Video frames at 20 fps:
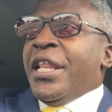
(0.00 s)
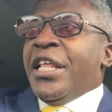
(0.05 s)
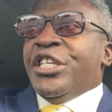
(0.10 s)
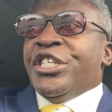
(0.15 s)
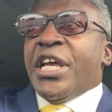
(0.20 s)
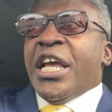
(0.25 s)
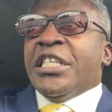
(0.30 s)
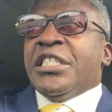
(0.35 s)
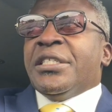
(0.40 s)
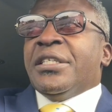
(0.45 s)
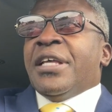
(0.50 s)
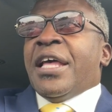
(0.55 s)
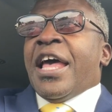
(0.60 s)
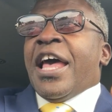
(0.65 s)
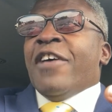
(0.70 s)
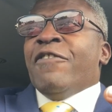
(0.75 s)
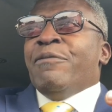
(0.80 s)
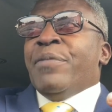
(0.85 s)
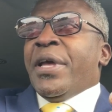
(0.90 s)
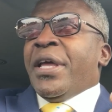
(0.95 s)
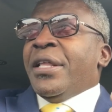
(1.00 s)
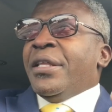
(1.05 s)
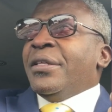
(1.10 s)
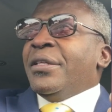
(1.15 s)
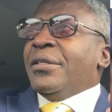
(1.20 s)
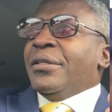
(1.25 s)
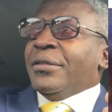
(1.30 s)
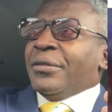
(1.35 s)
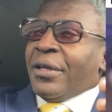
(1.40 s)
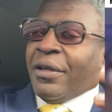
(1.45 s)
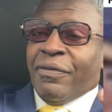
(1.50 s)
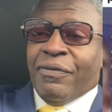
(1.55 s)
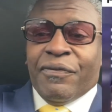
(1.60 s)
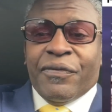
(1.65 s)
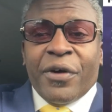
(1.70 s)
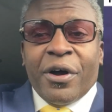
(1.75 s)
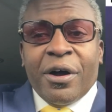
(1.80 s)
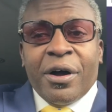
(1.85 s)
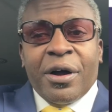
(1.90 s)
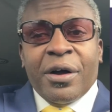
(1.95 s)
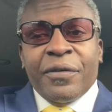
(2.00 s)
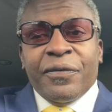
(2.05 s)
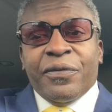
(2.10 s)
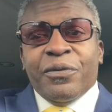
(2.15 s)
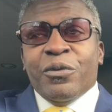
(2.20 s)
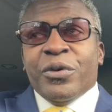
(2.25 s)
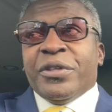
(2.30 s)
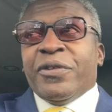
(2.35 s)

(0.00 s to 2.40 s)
Jakes has been involved with the